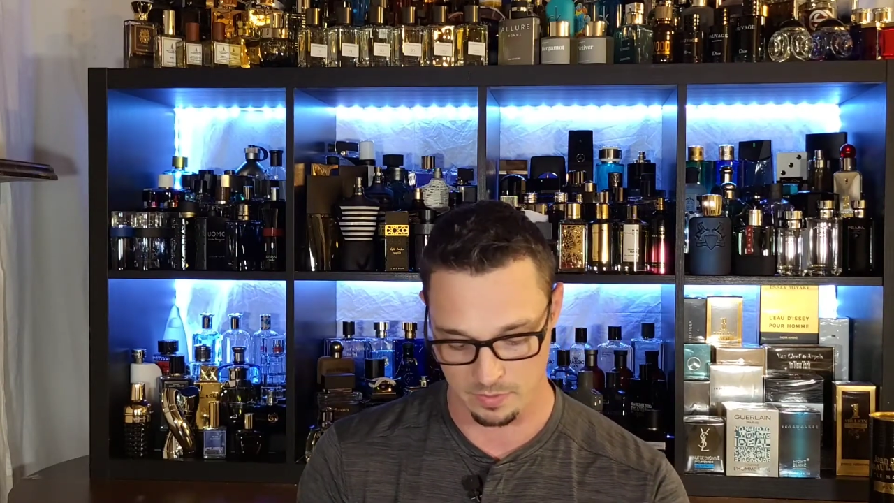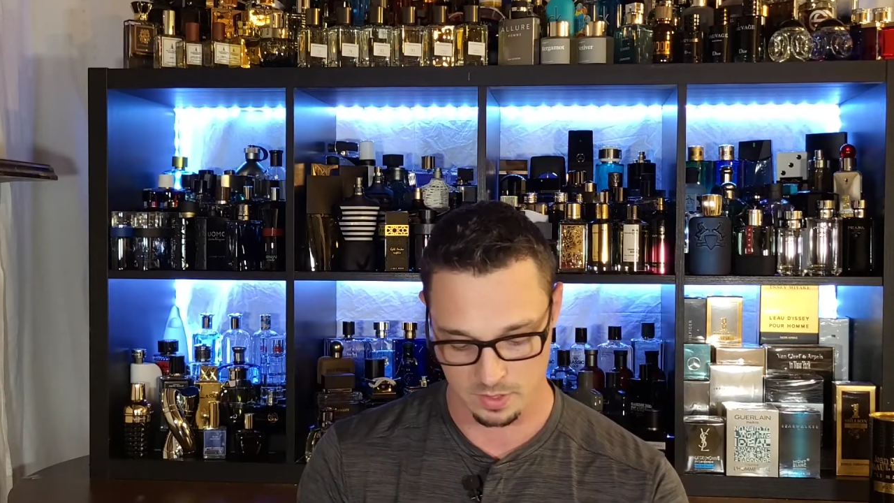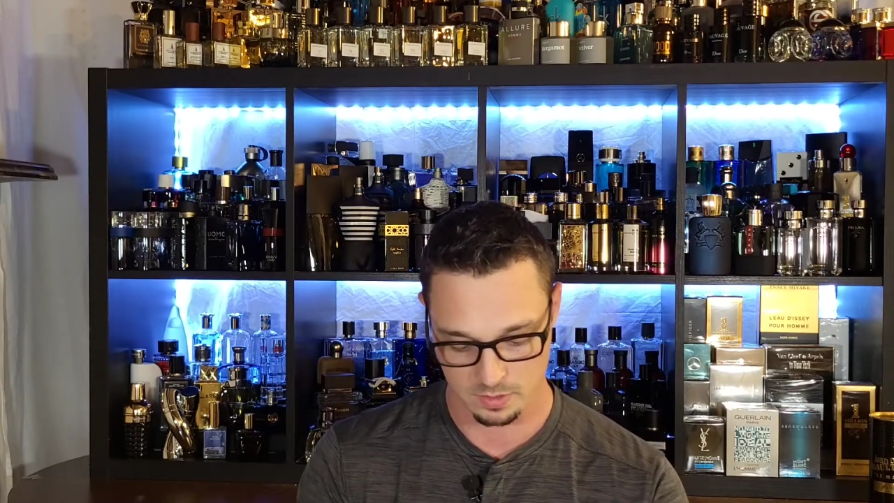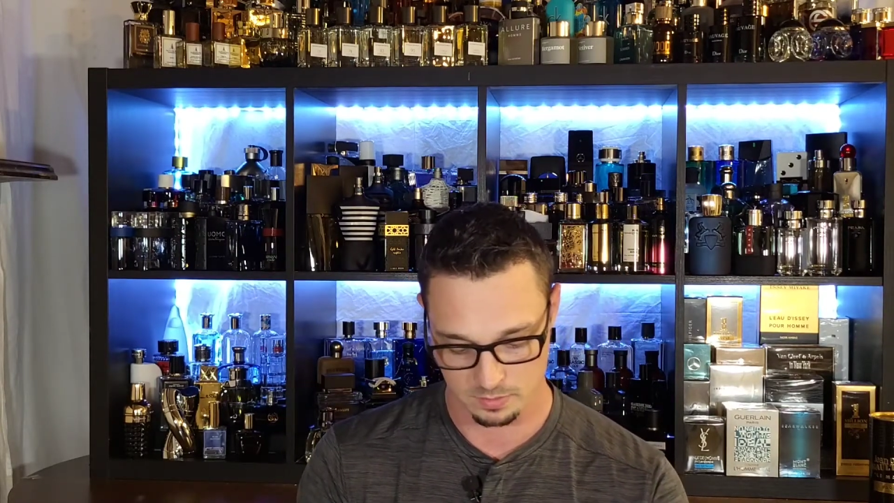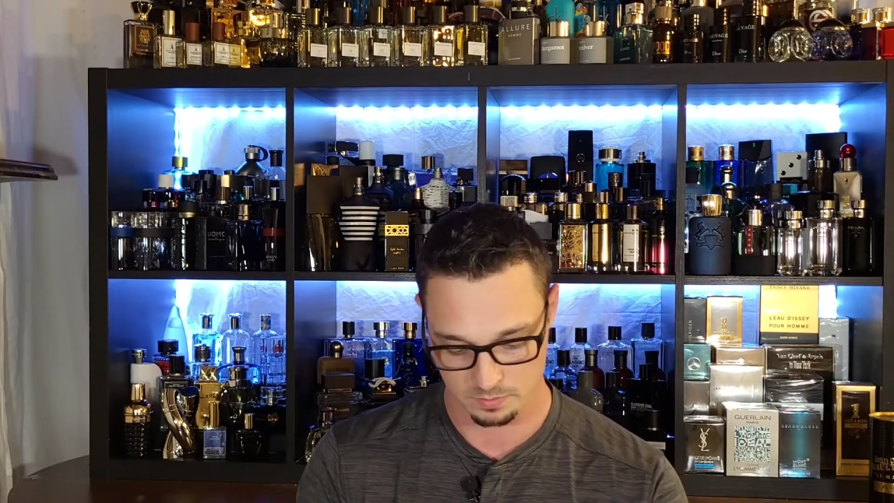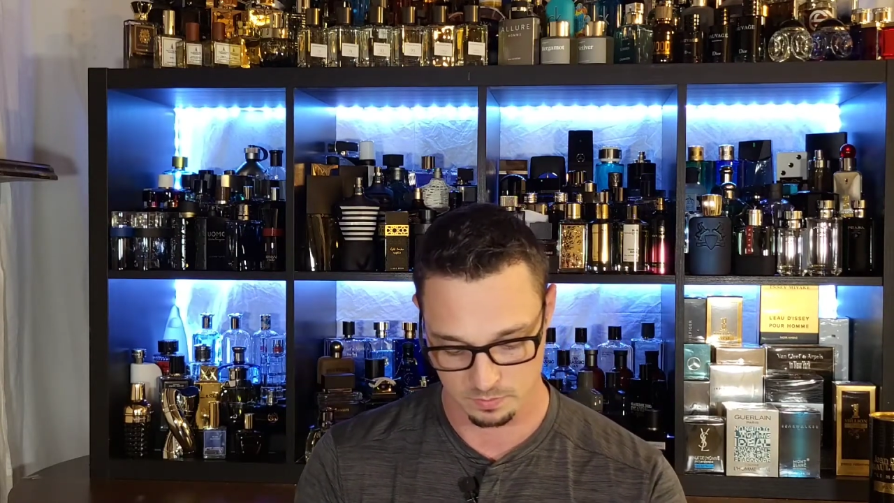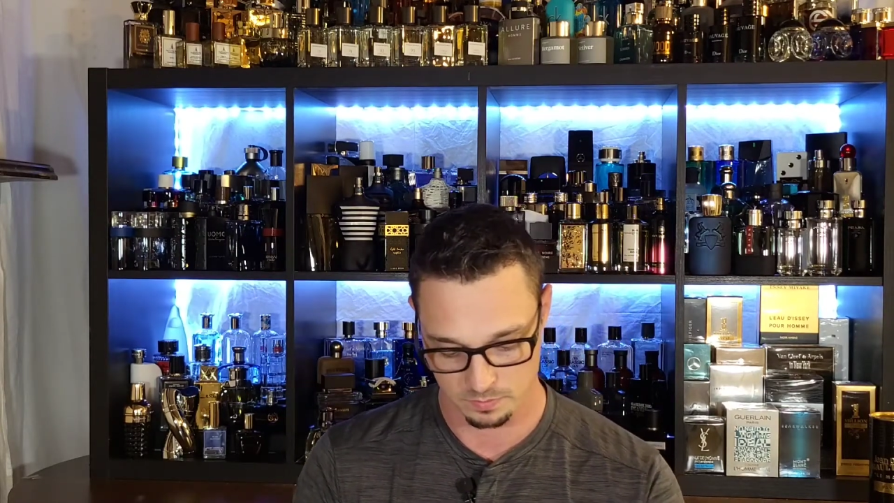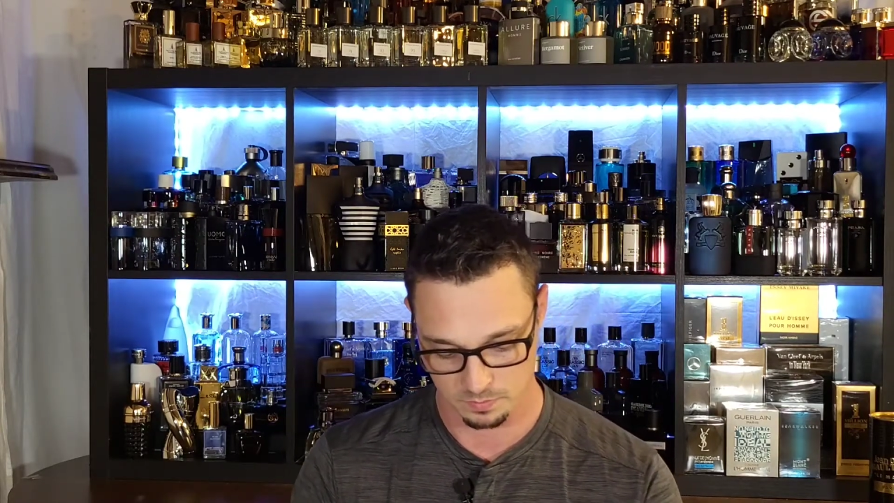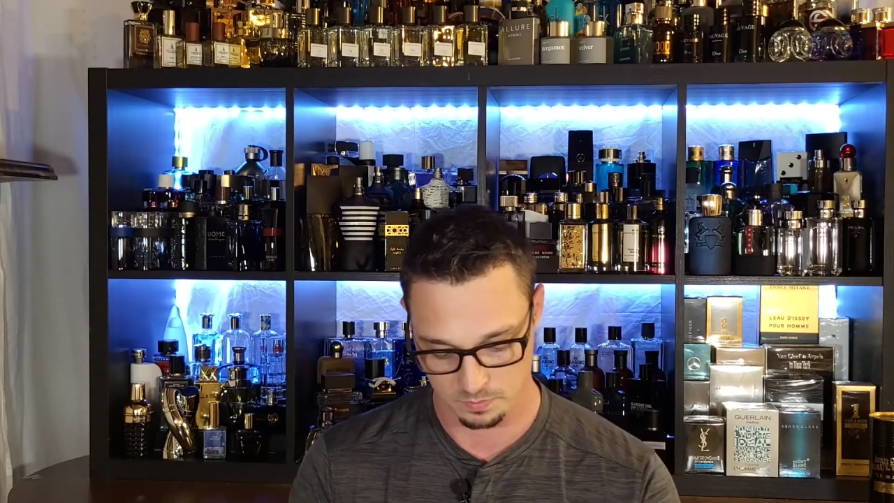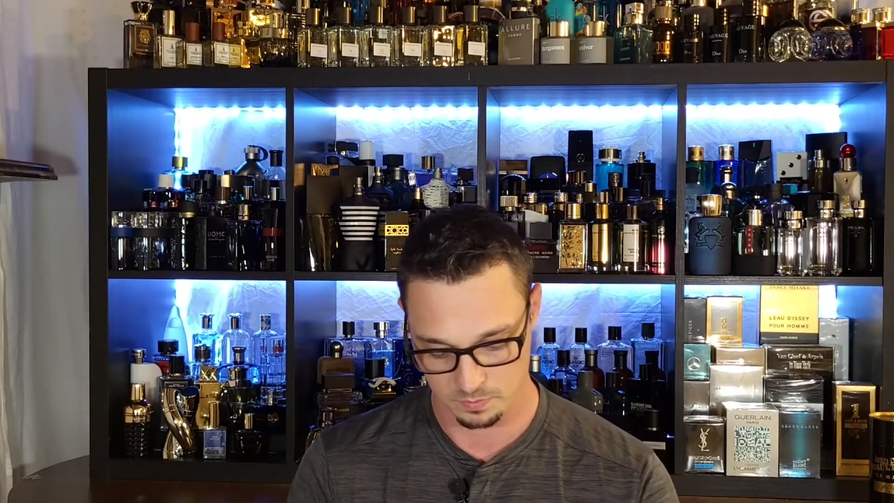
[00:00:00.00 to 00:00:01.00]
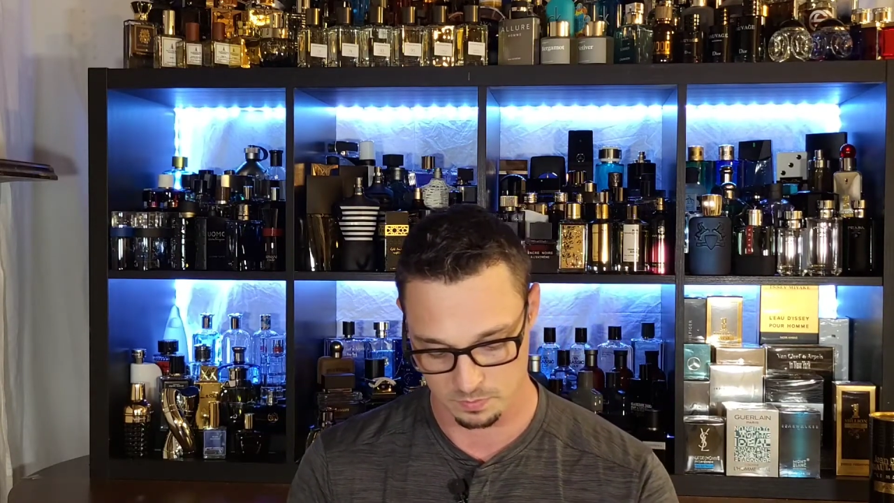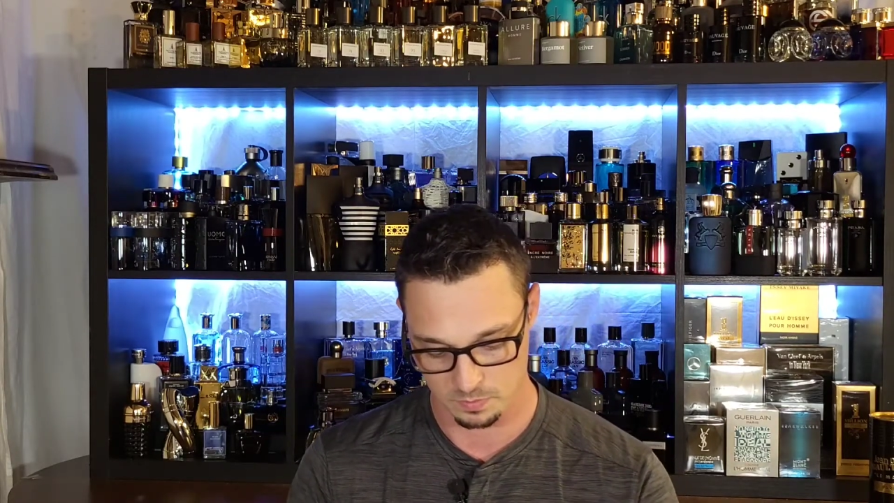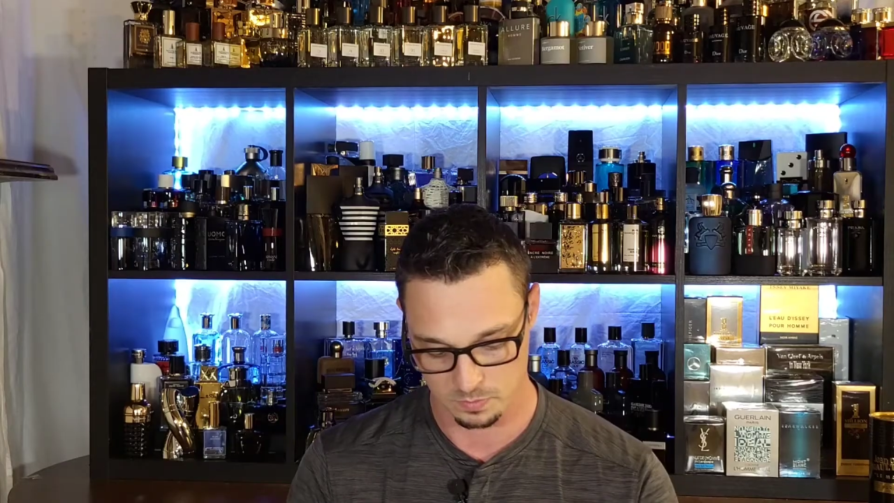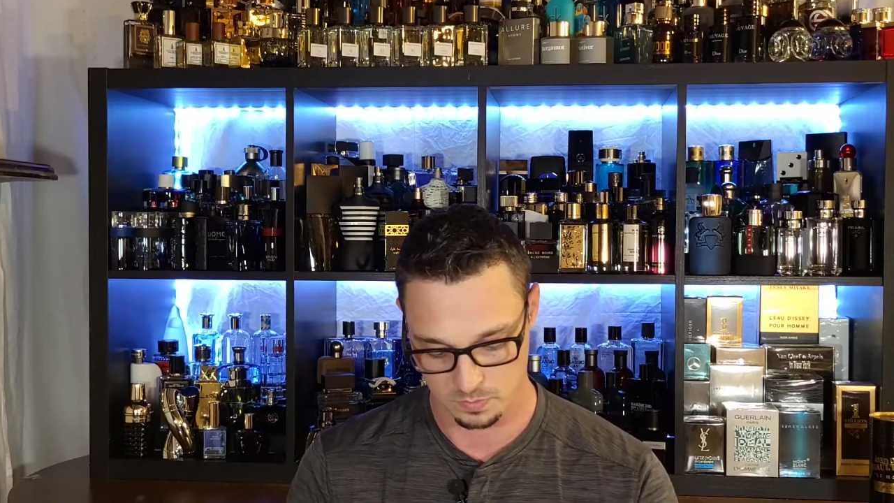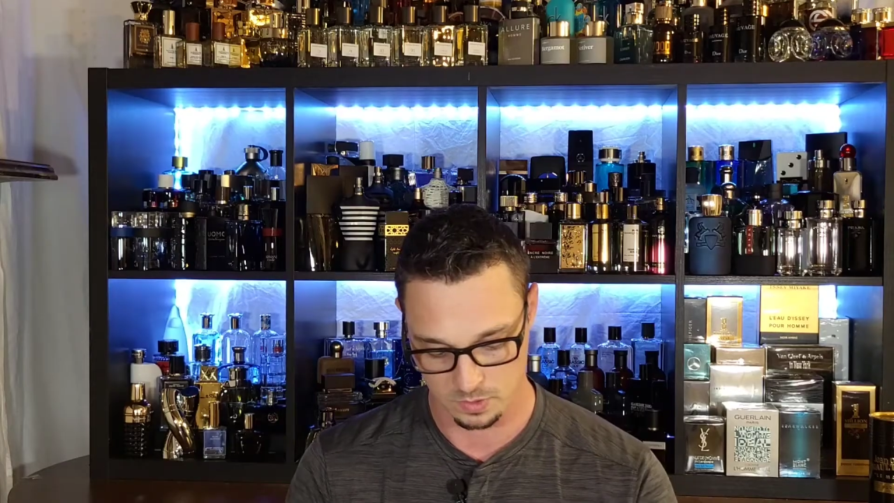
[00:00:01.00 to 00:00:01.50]
this
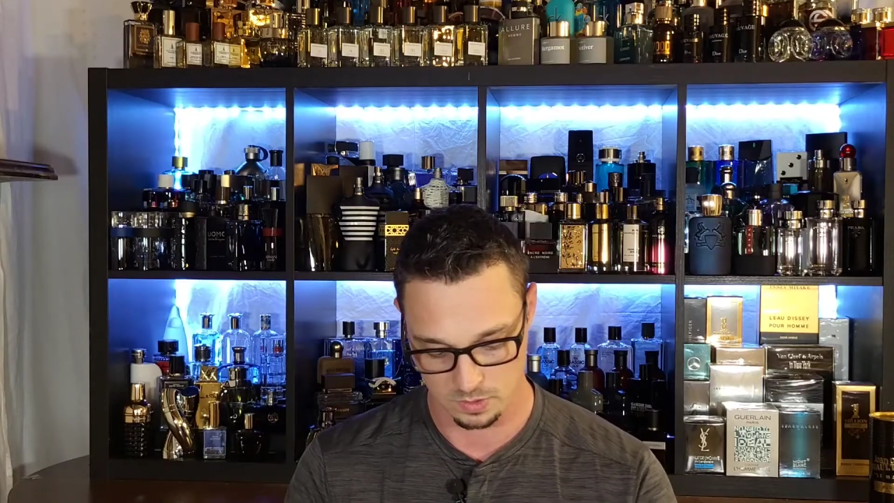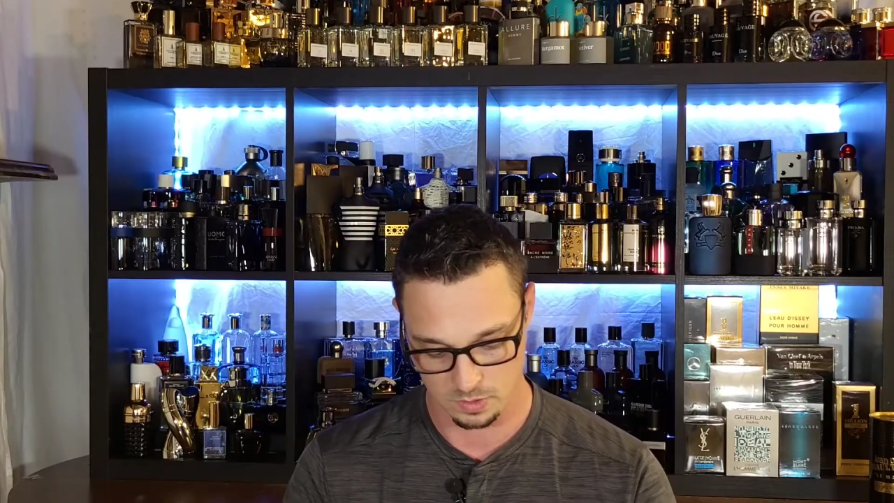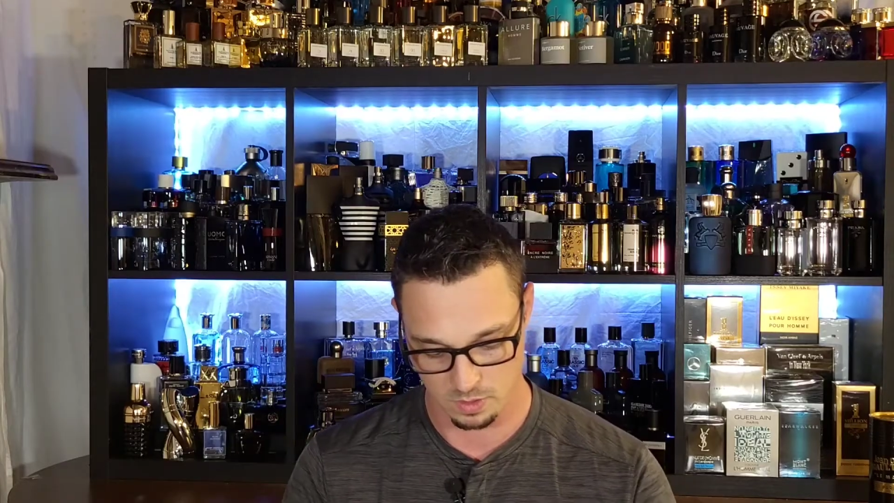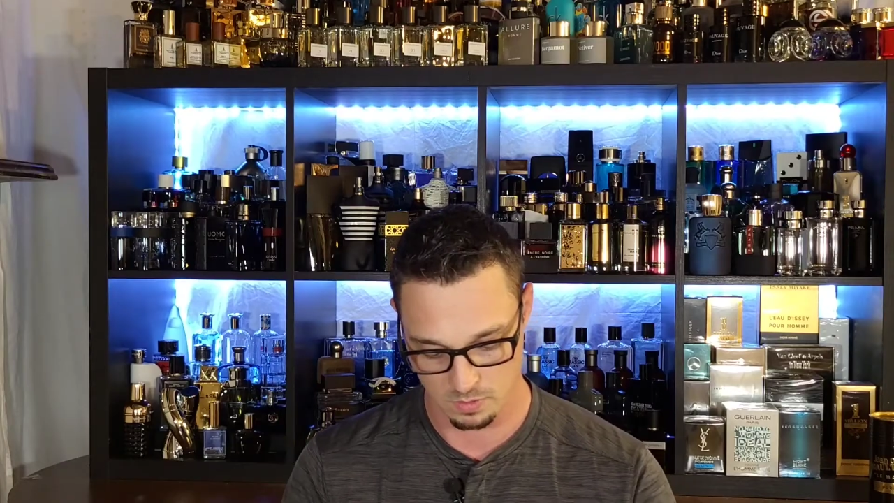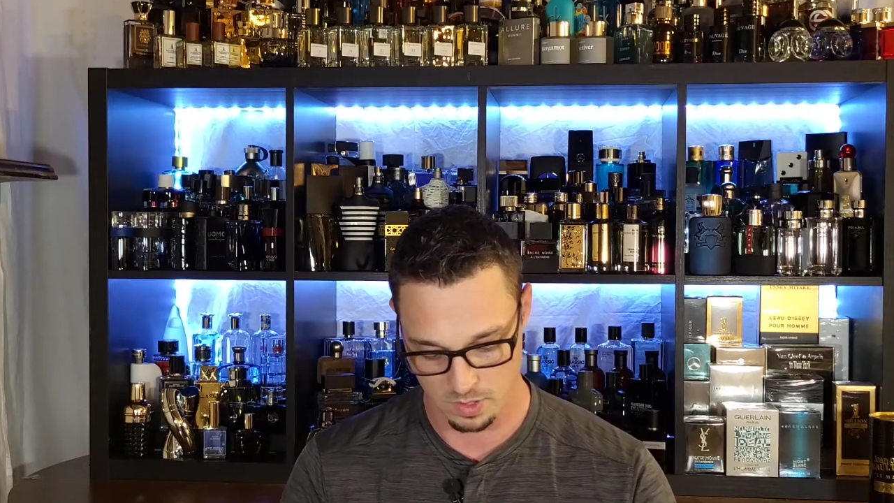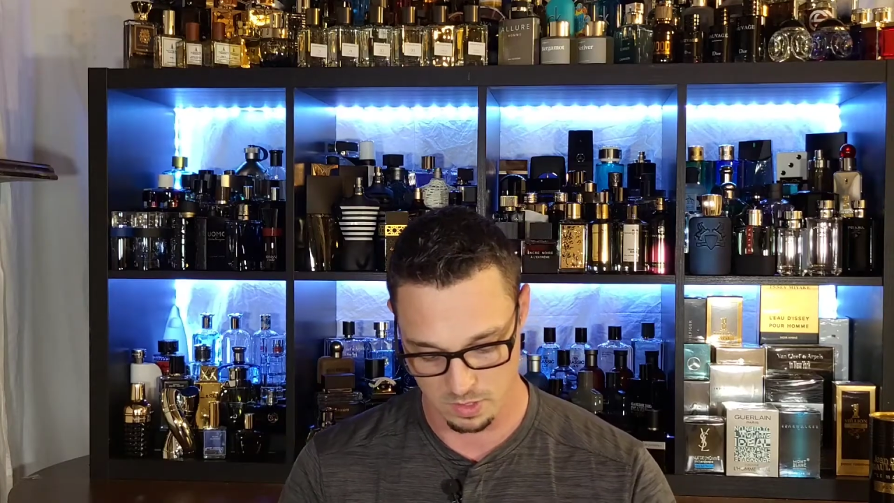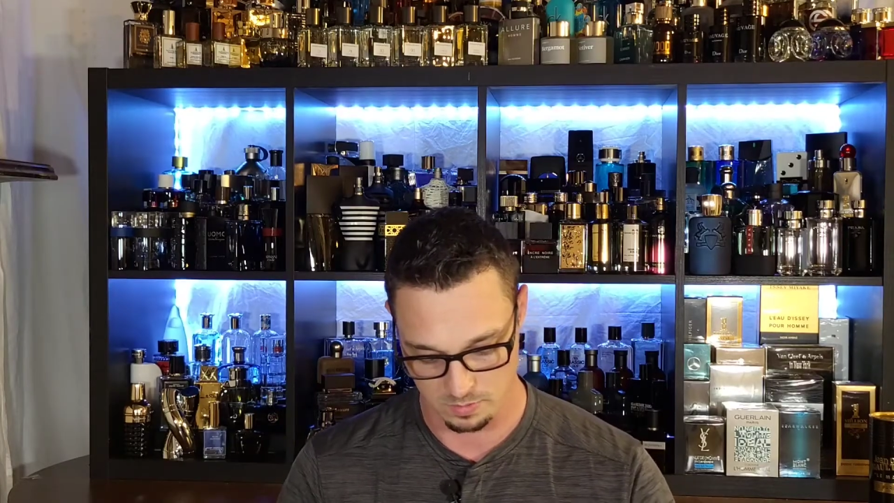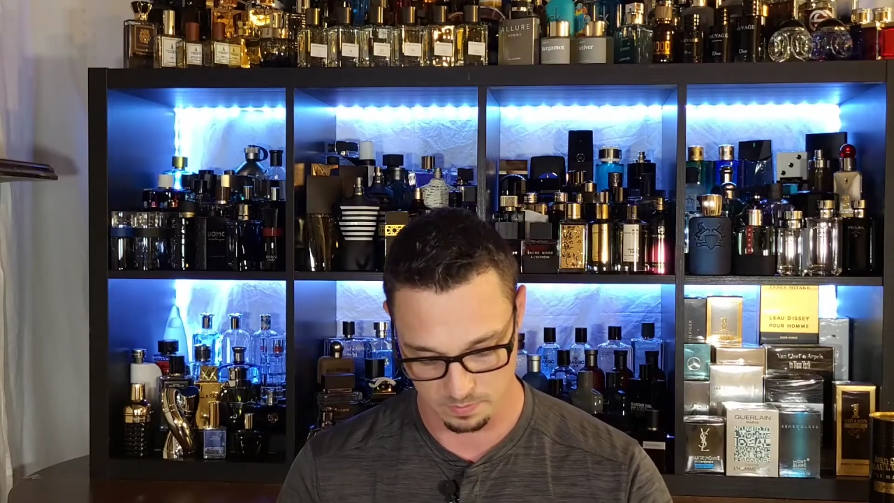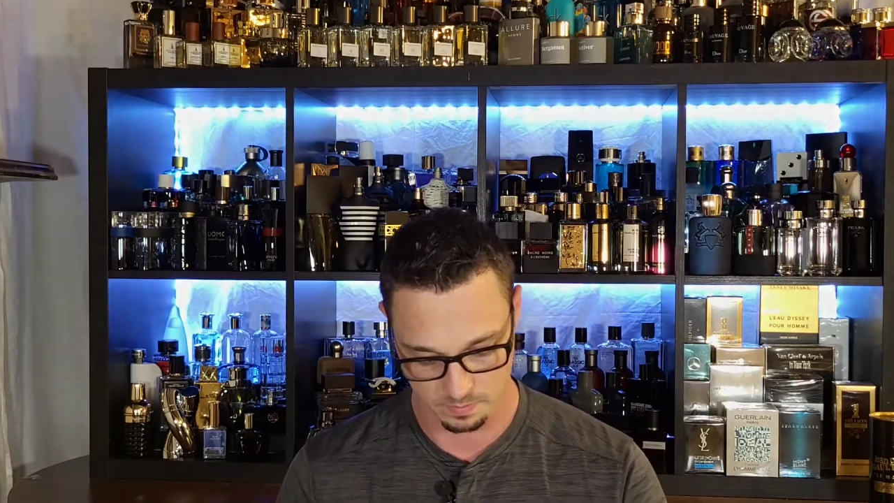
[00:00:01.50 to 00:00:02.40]
all right